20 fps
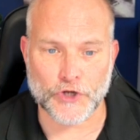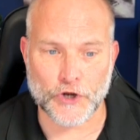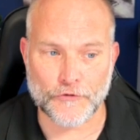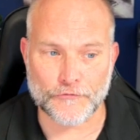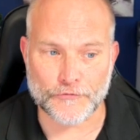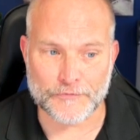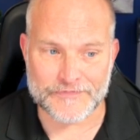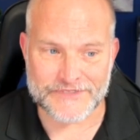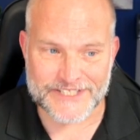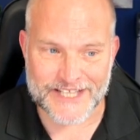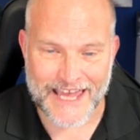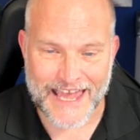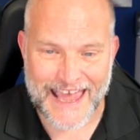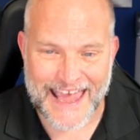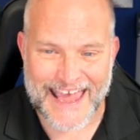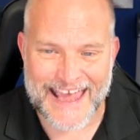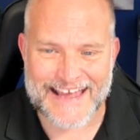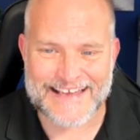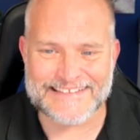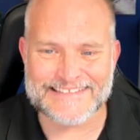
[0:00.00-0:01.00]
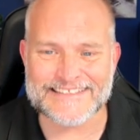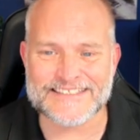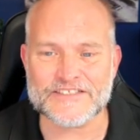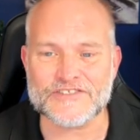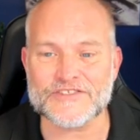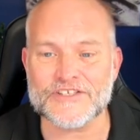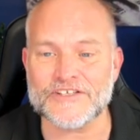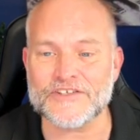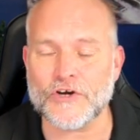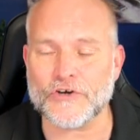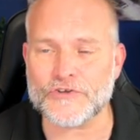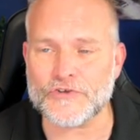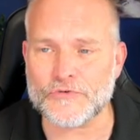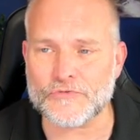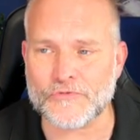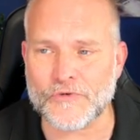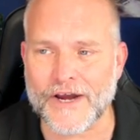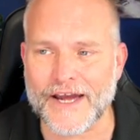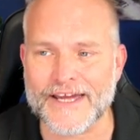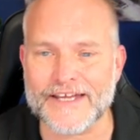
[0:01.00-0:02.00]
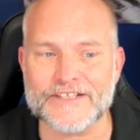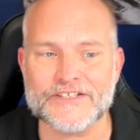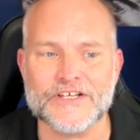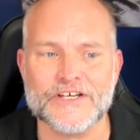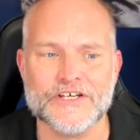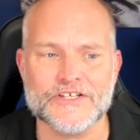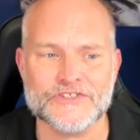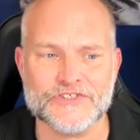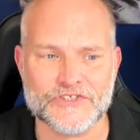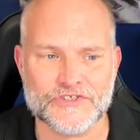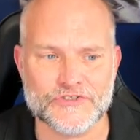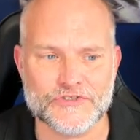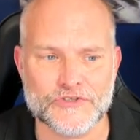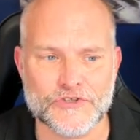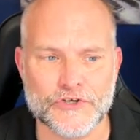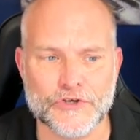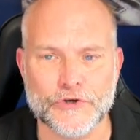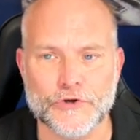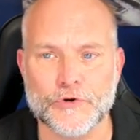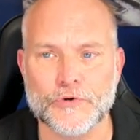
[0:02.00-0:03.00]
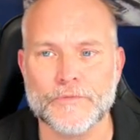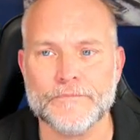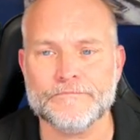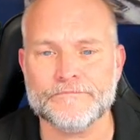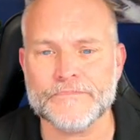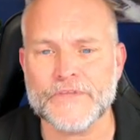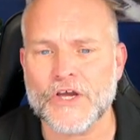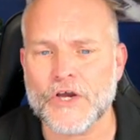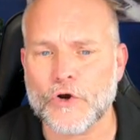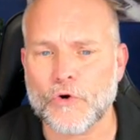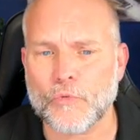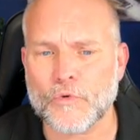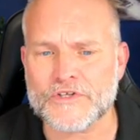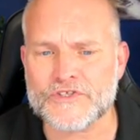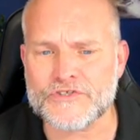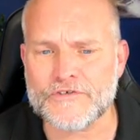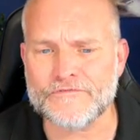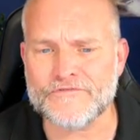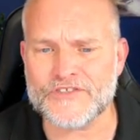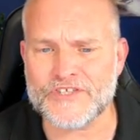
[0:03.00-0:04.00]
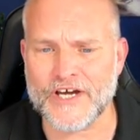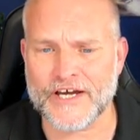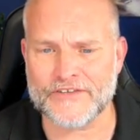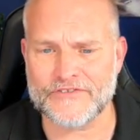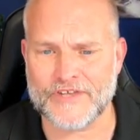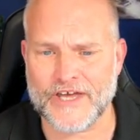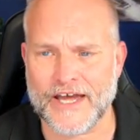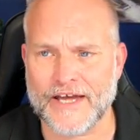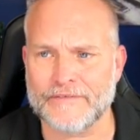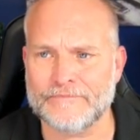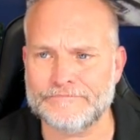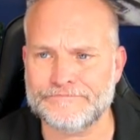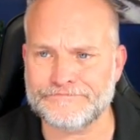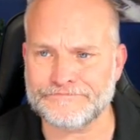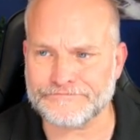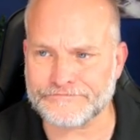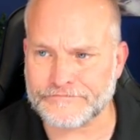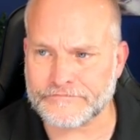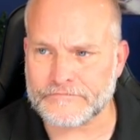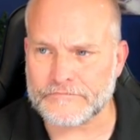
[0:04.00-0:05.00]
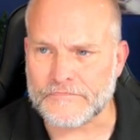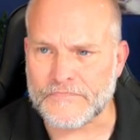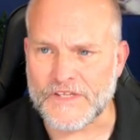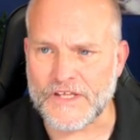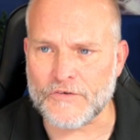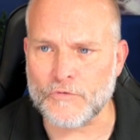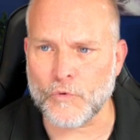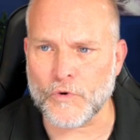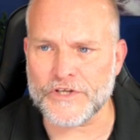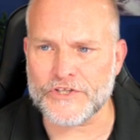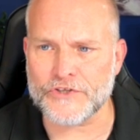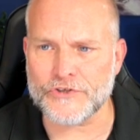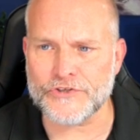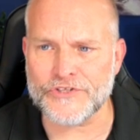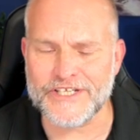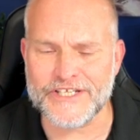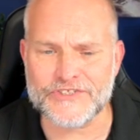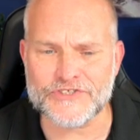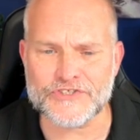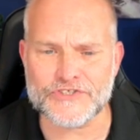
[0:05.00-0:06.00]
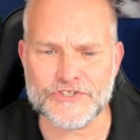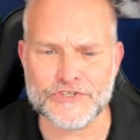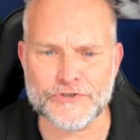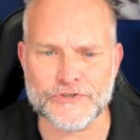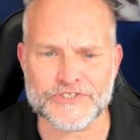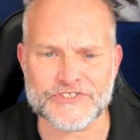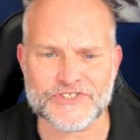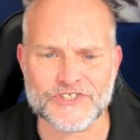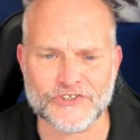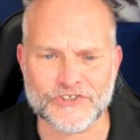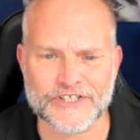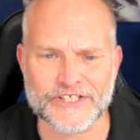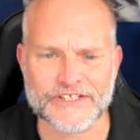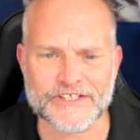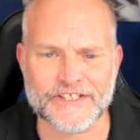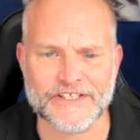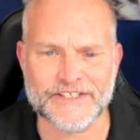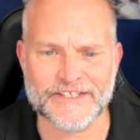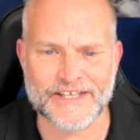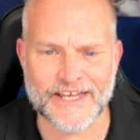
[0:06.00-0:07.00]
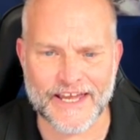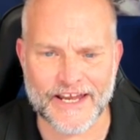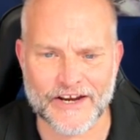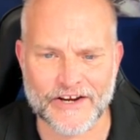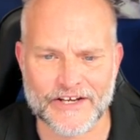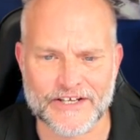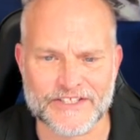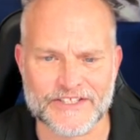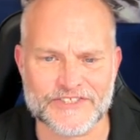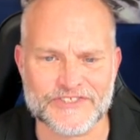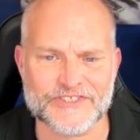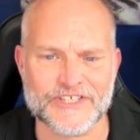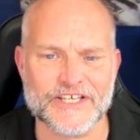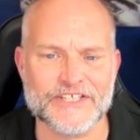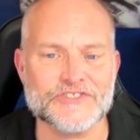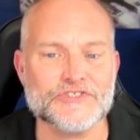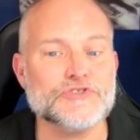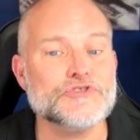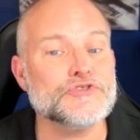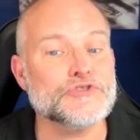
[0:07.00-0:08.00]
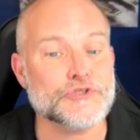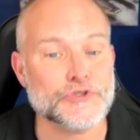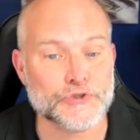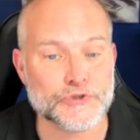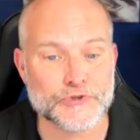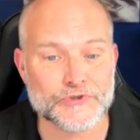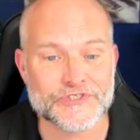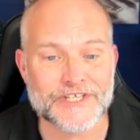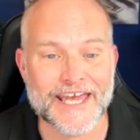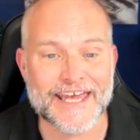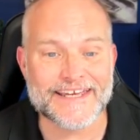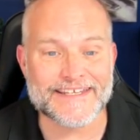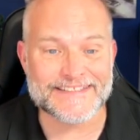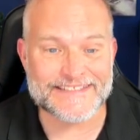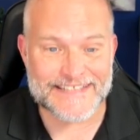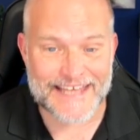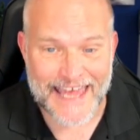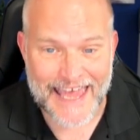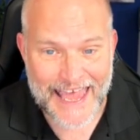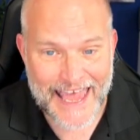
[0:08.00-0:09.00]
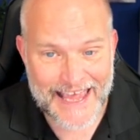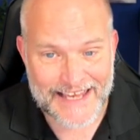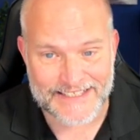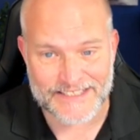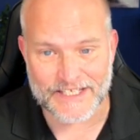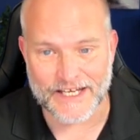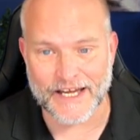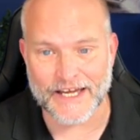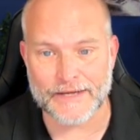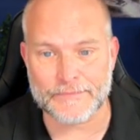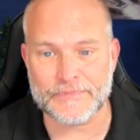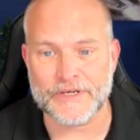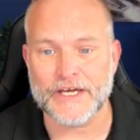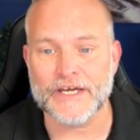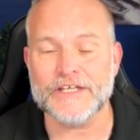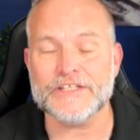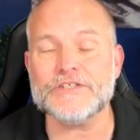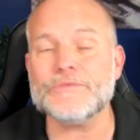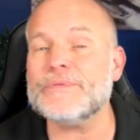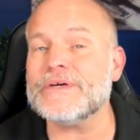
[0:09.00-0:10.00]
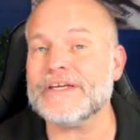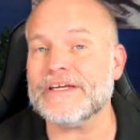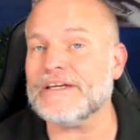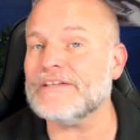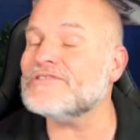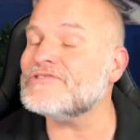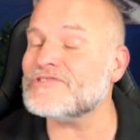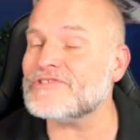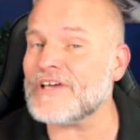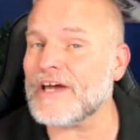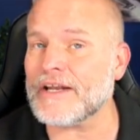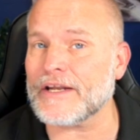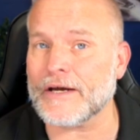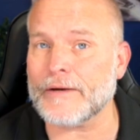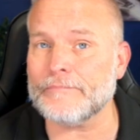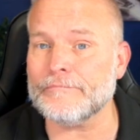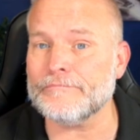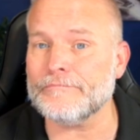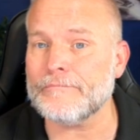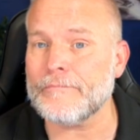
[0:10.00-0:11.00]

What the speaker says: go from Tags, then on the right to New. Once you've done that, what you need to do is click in the area that says Choose a Tag Type to begin setup.